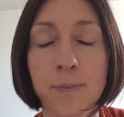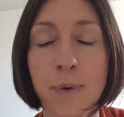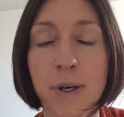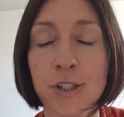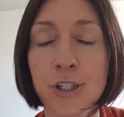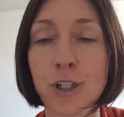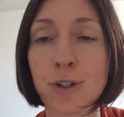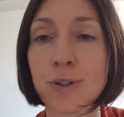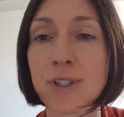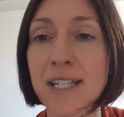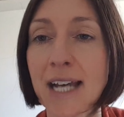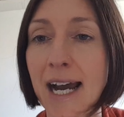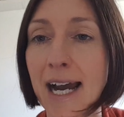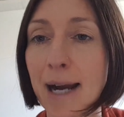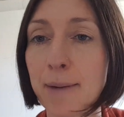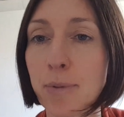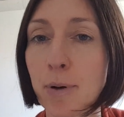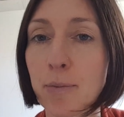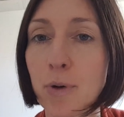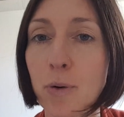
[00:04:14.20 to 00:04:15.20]
new
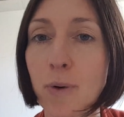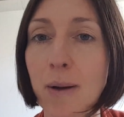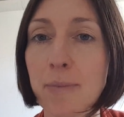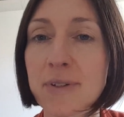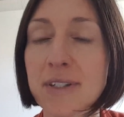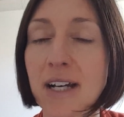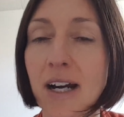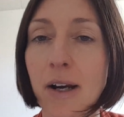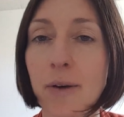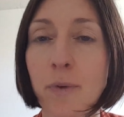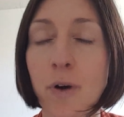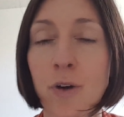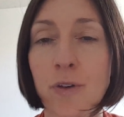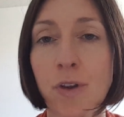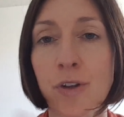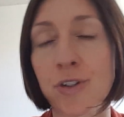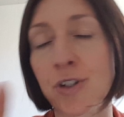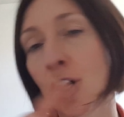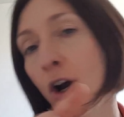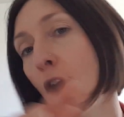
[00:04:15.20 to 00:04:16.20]
tab on my website at
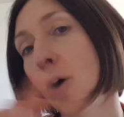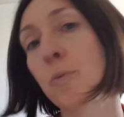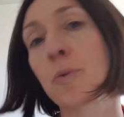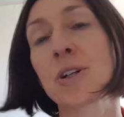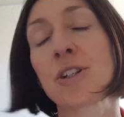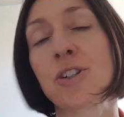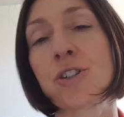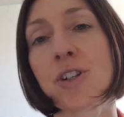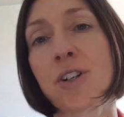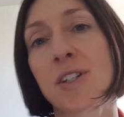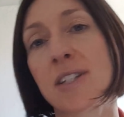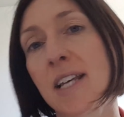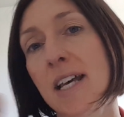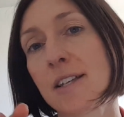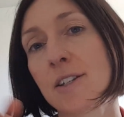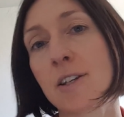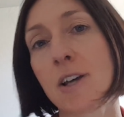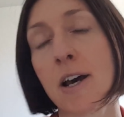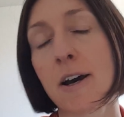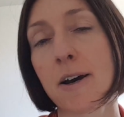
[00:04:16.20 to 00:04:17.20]
the top which just
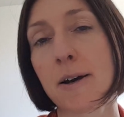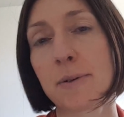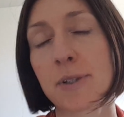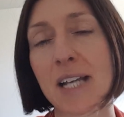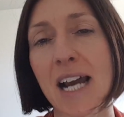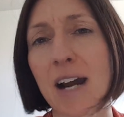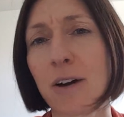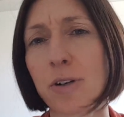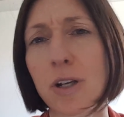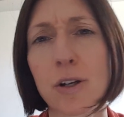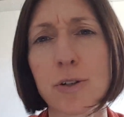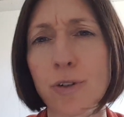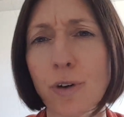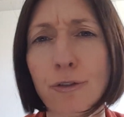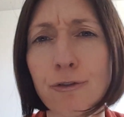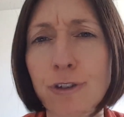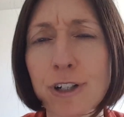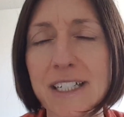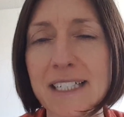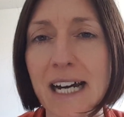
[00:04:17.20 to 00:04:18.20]
says downloads or
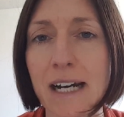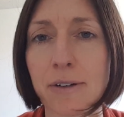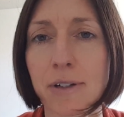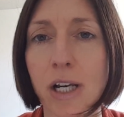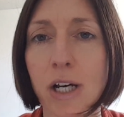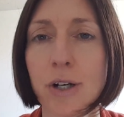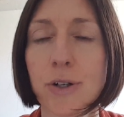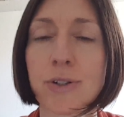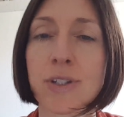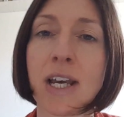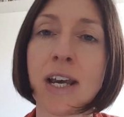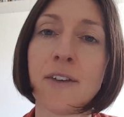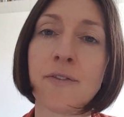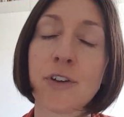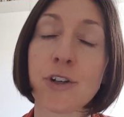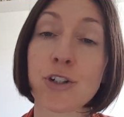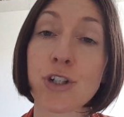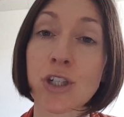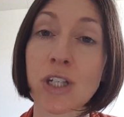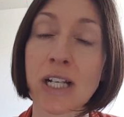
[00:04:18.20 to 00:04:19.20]
free downloads. If
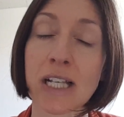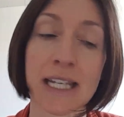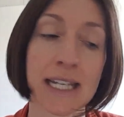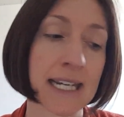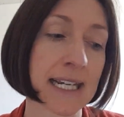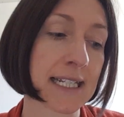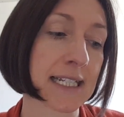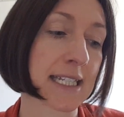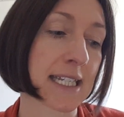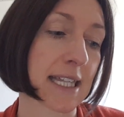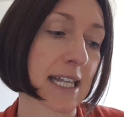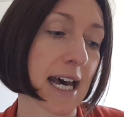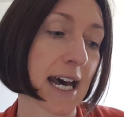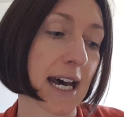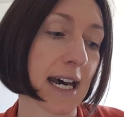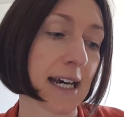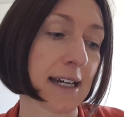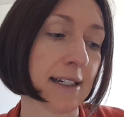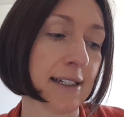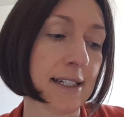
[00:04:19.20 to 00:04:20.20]
you just click into
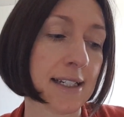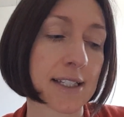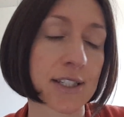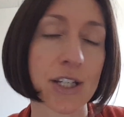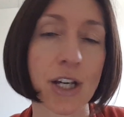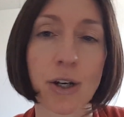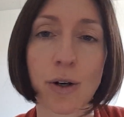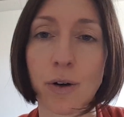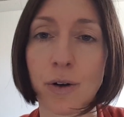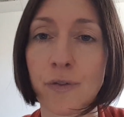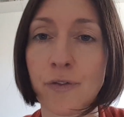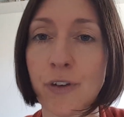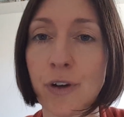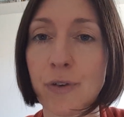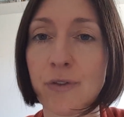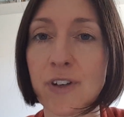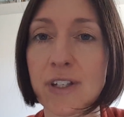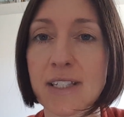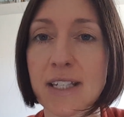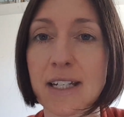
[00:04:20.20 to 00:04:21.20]
there, so if you
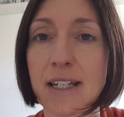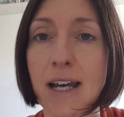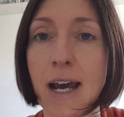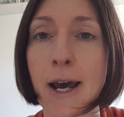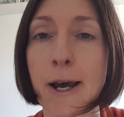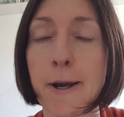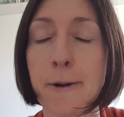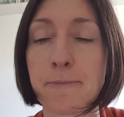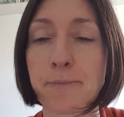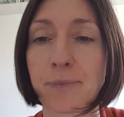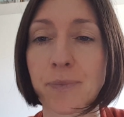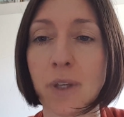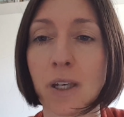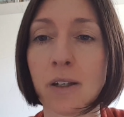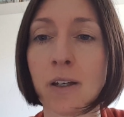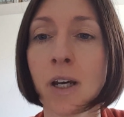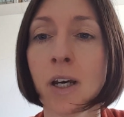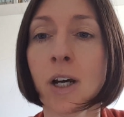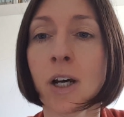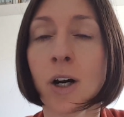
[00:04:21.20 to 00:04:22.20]
visit
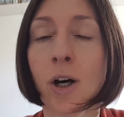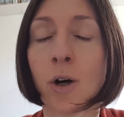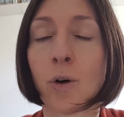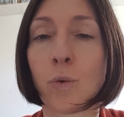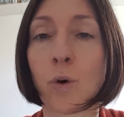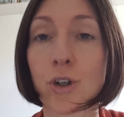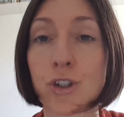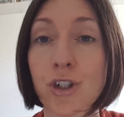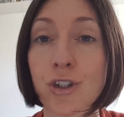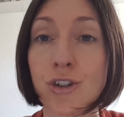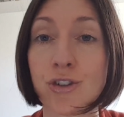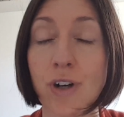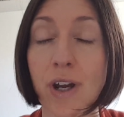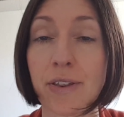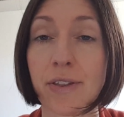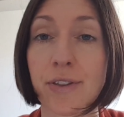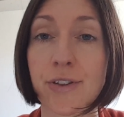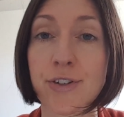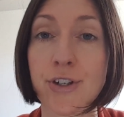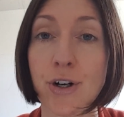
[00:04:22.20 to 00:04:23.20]

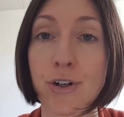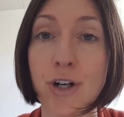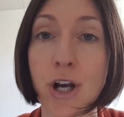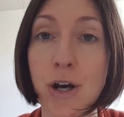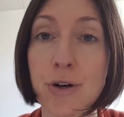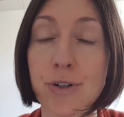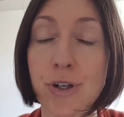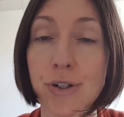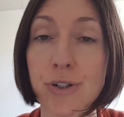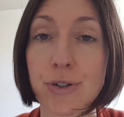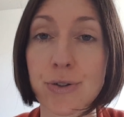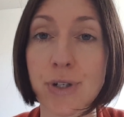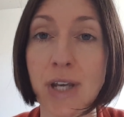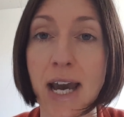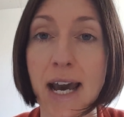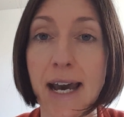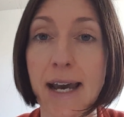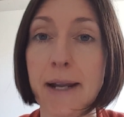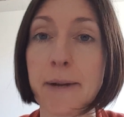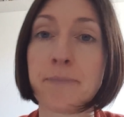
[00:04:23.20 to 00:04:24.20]

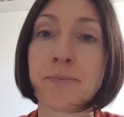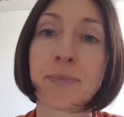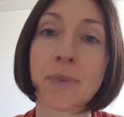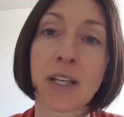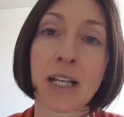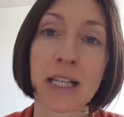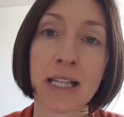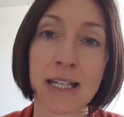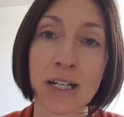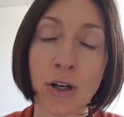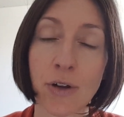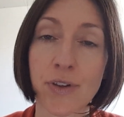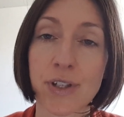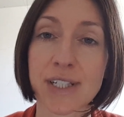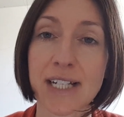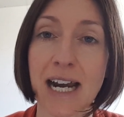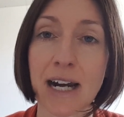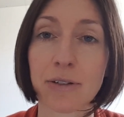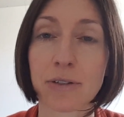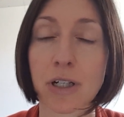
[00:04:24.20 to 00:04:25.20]
whatsyourstrength.co.uk, click on the
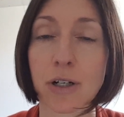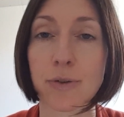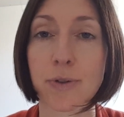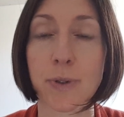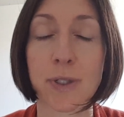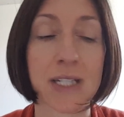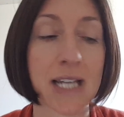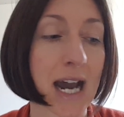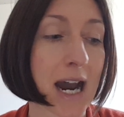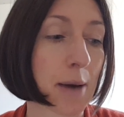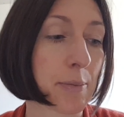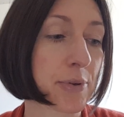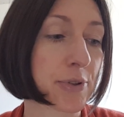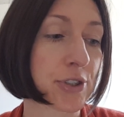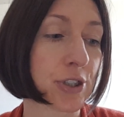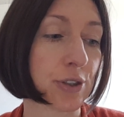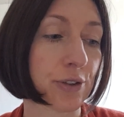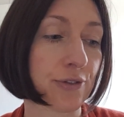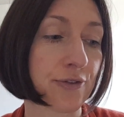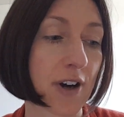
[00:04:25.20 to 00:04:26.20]
downloads tab,
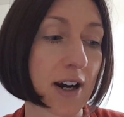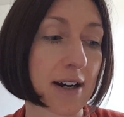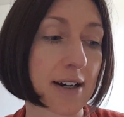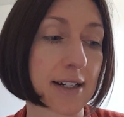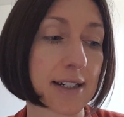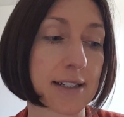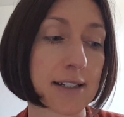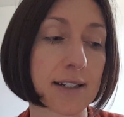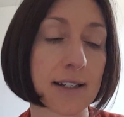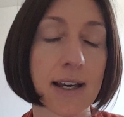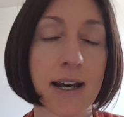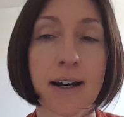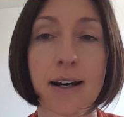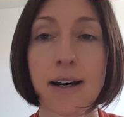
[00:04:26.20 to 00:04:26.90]
you'll find